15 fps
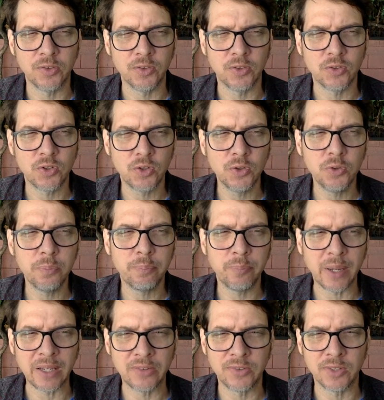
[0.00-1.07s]
into two
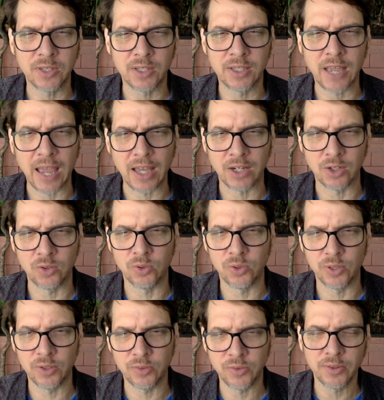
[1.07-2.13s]
basic
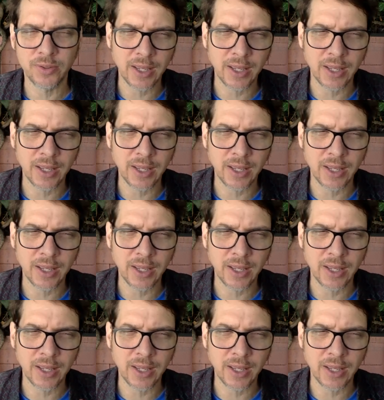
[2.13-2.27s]
categories,